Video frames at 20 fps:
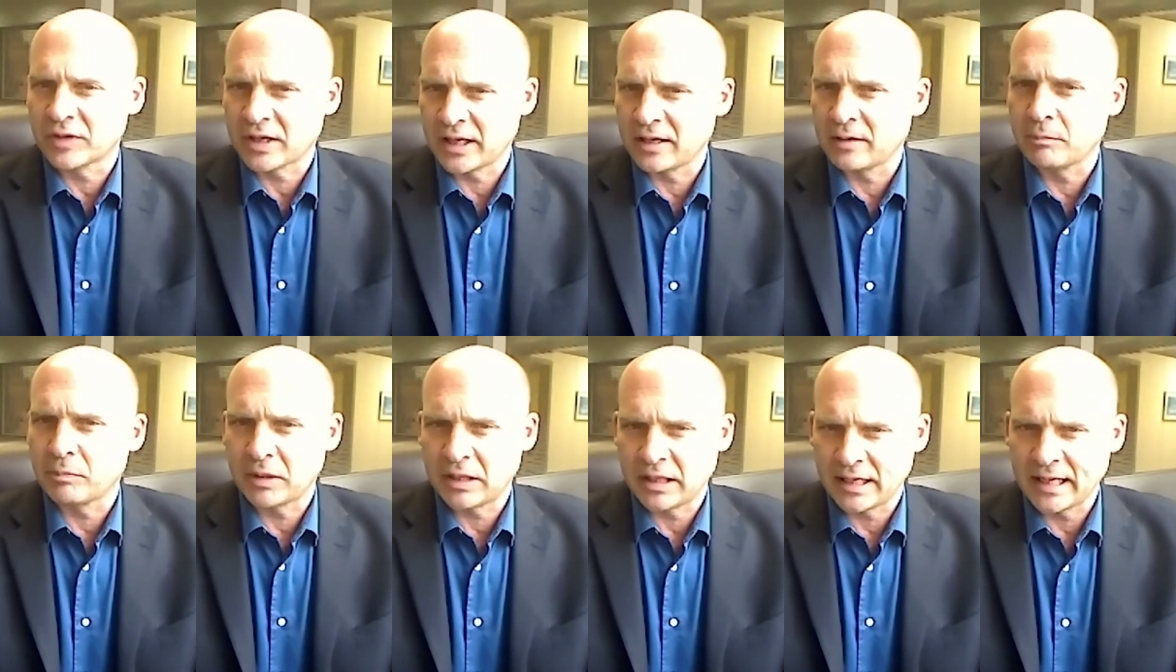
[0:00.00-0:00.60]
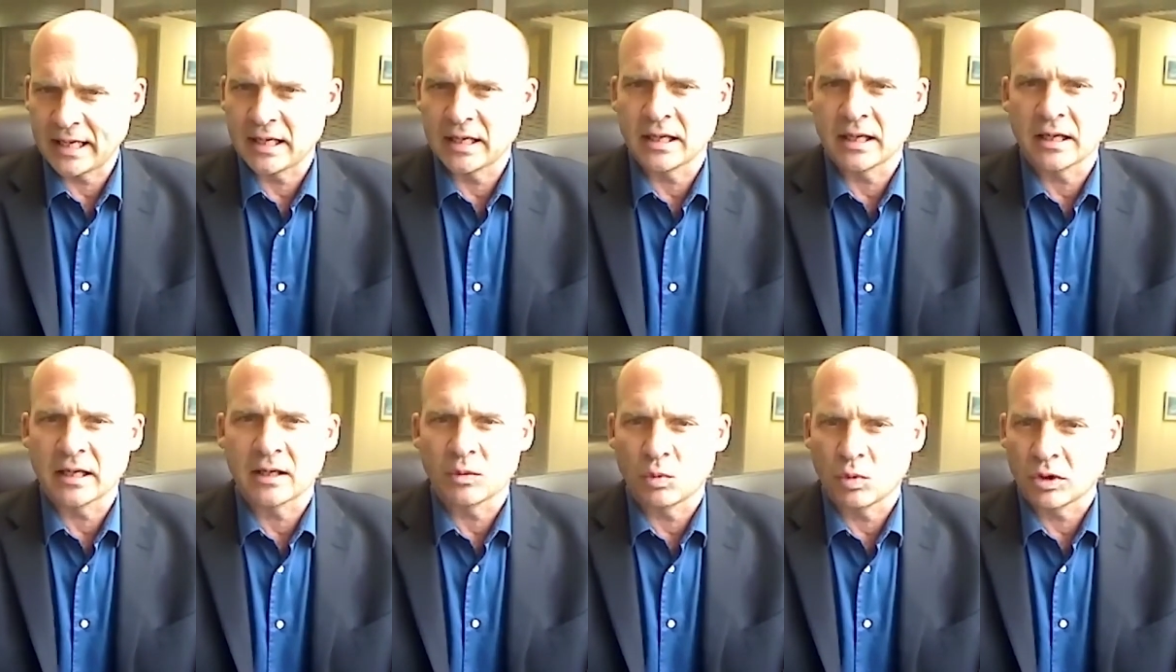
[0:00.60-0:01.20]
kind of planning
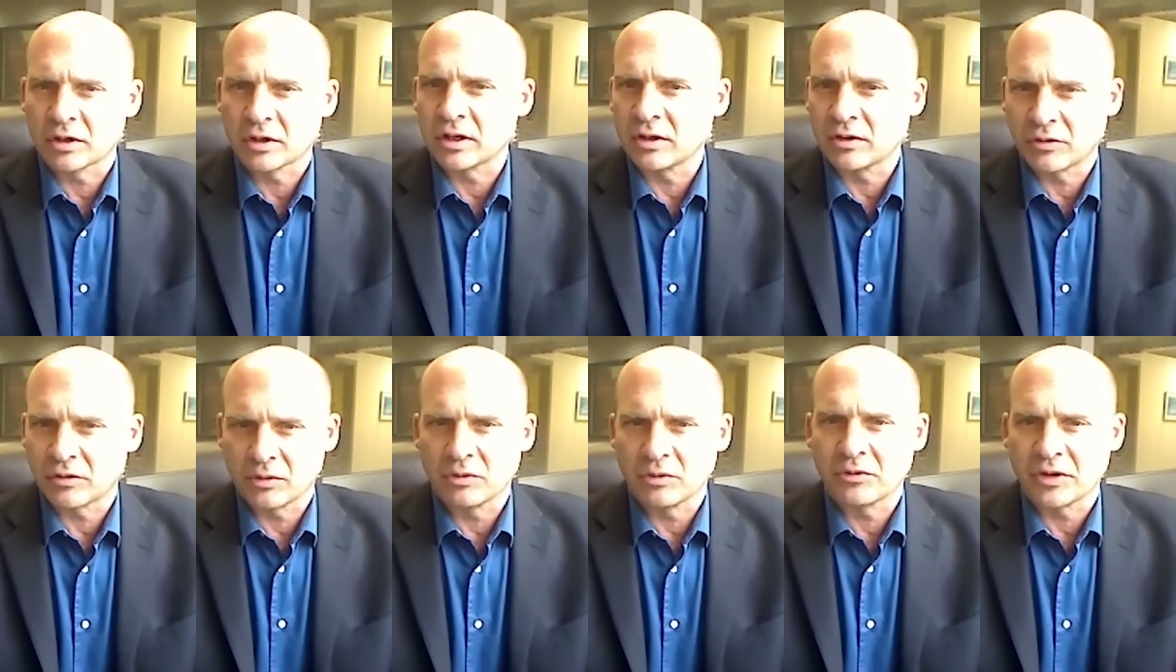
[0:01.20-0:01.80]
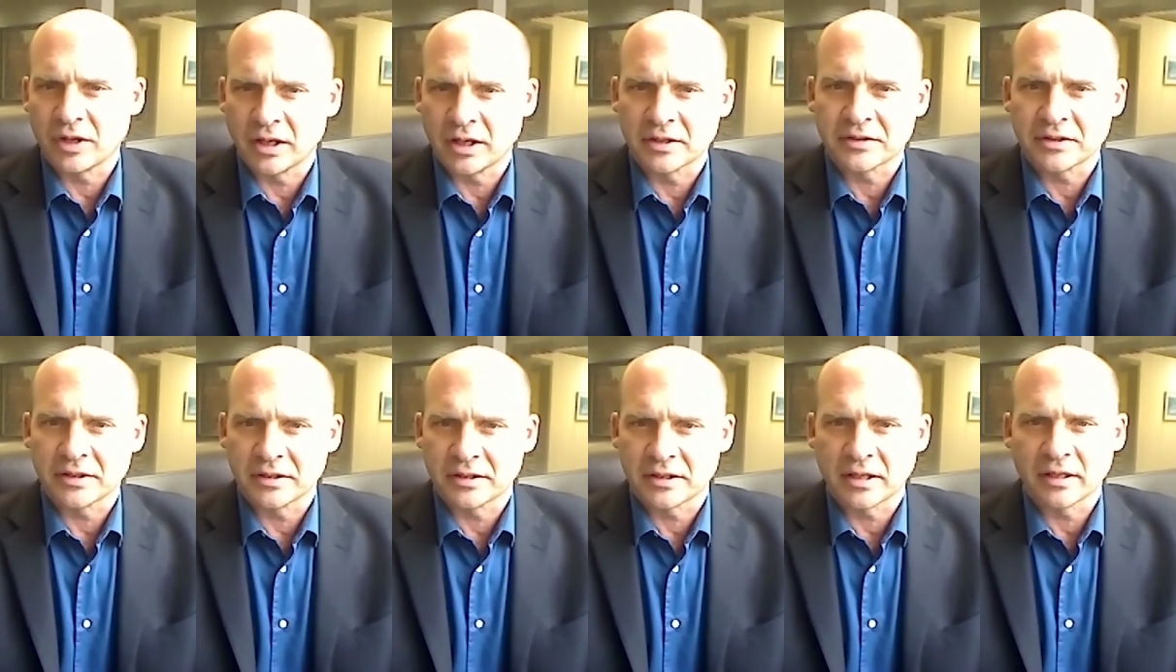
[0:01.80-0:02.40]
and working through things
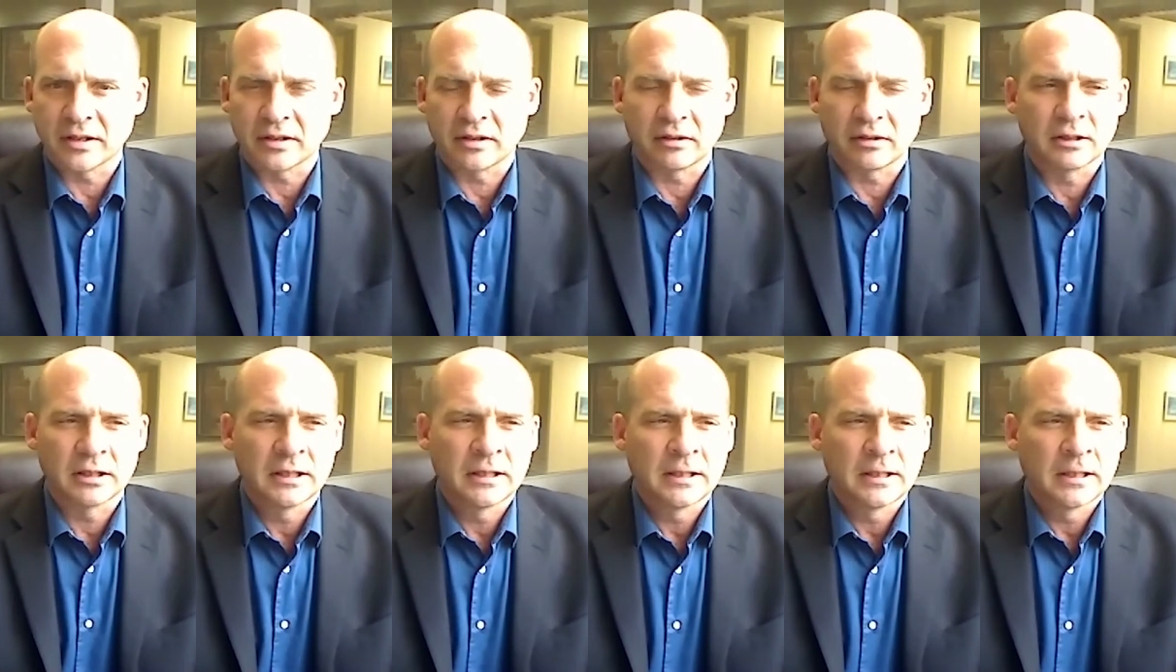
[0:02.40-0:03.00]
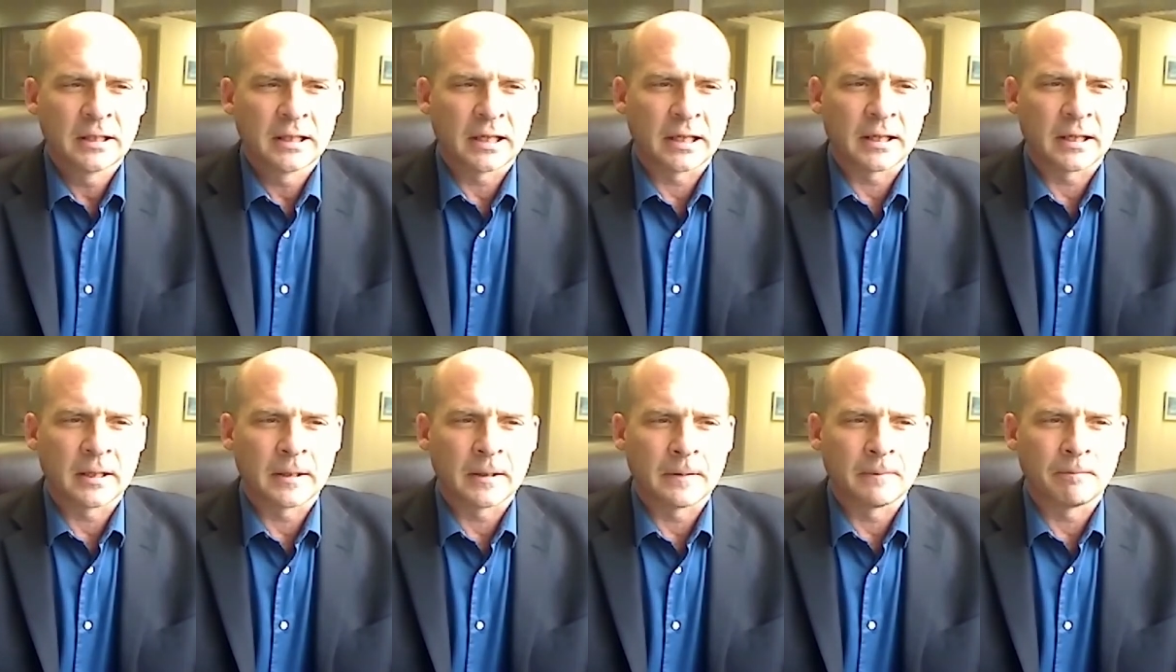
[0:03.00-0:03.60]
until
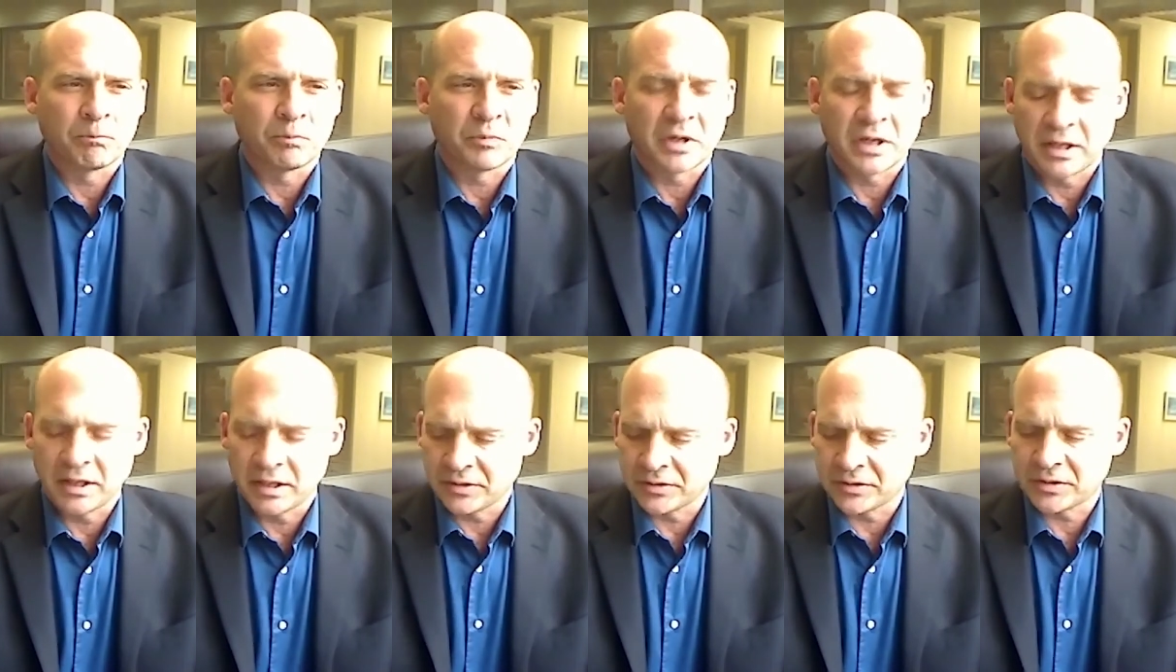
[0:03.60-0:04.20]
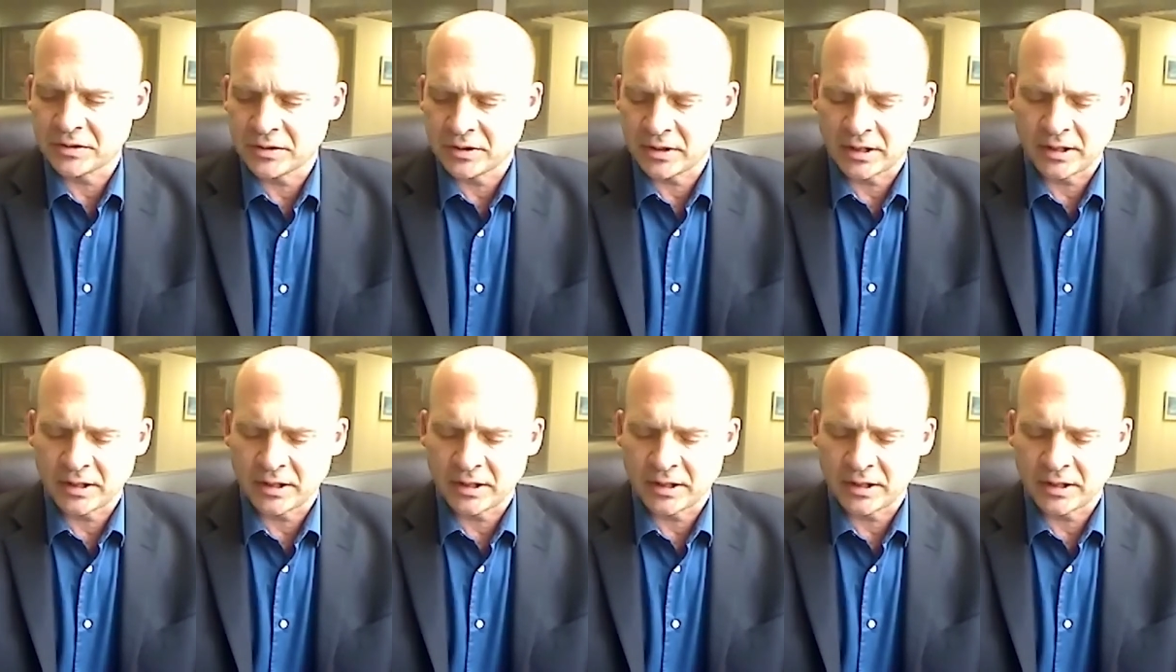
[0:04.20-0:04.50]
his